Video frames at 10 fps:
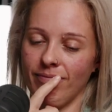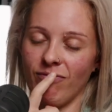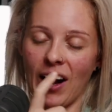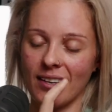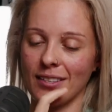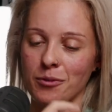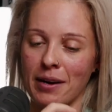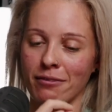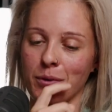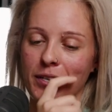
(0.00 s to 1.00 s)
Fuck, such
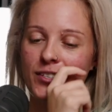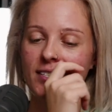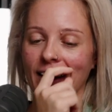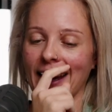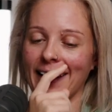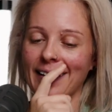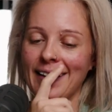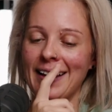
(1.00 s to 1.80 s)
powerful questions. Okay.